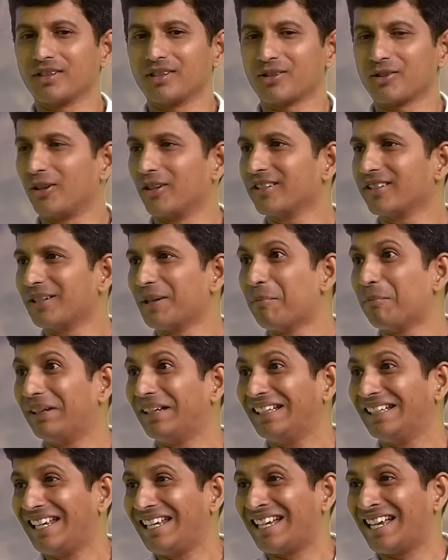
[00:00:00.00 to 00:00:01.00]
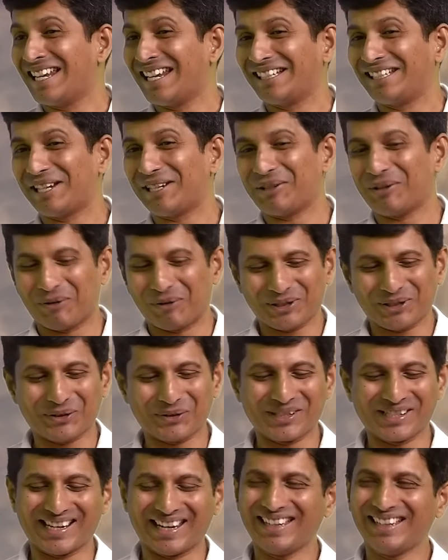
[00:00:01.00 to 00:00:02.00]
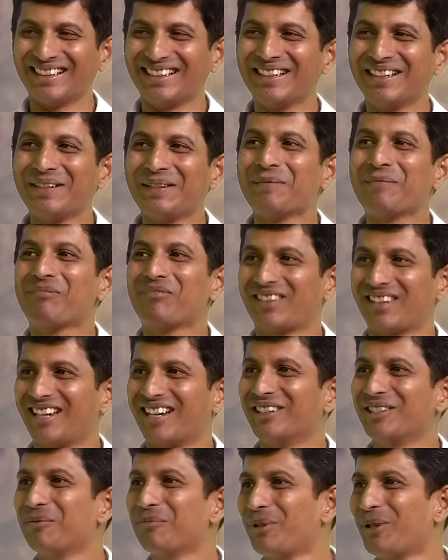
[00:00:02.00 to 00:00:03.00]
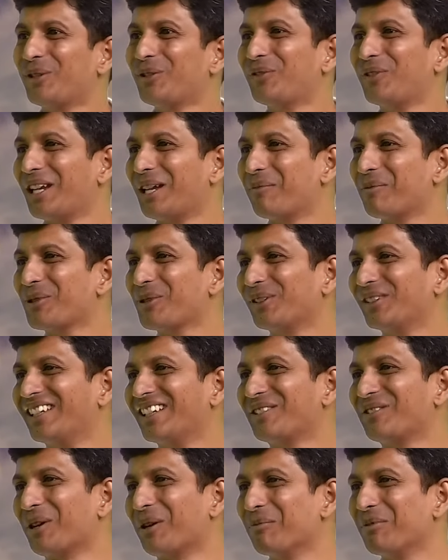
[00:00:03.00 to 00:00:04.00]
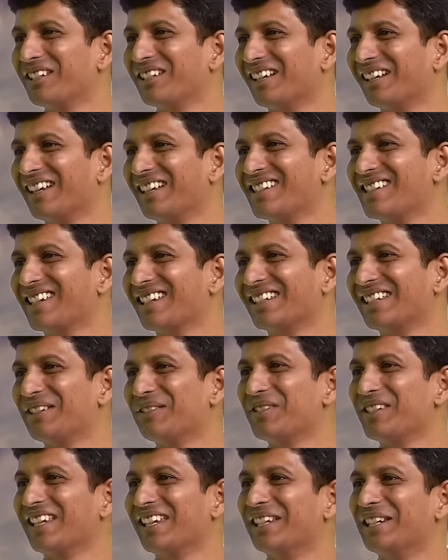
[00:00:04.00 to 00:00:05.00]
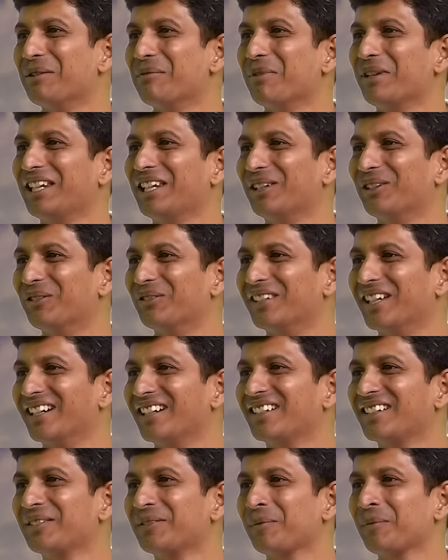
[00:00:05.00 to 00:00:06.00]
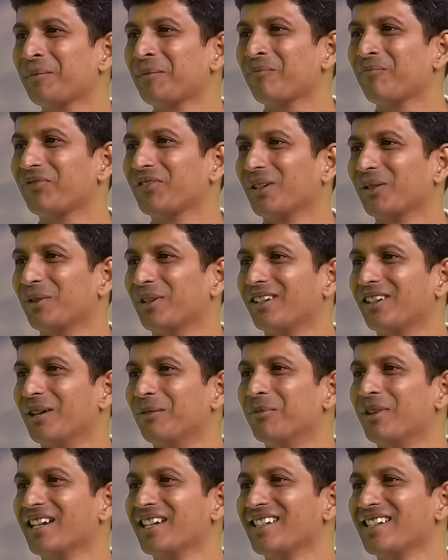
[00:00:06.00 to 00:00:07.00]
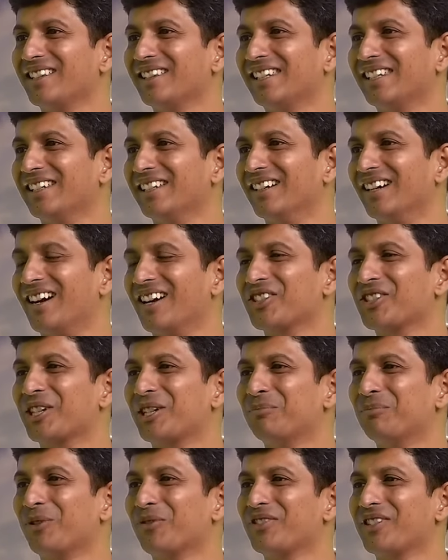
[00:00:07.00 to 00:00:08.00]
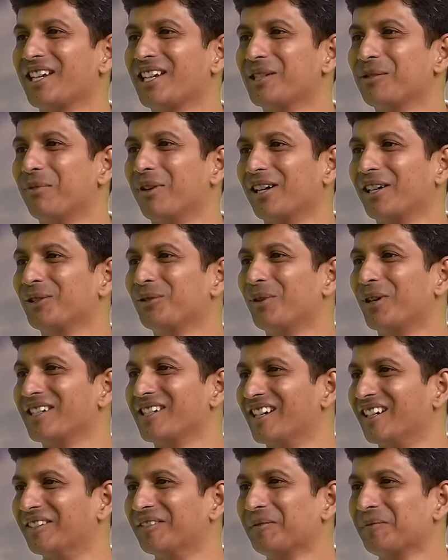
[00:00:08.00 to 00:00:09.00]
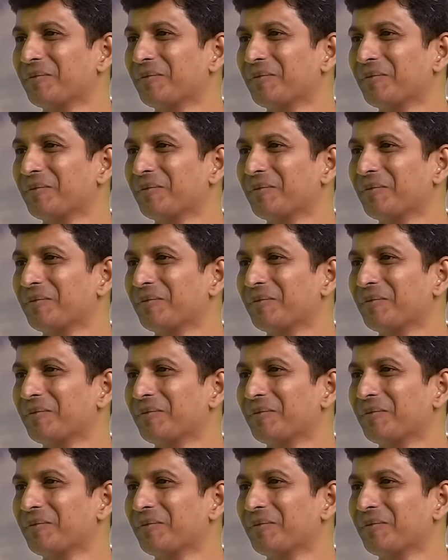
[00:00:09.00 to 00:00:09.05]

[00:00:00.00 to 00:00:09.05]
it's not completely connected to what you're saying. The other beautiful episode that Swami narrates and gives the inner meaning of that, when Rama is in the ashram of sage Bharadwaja,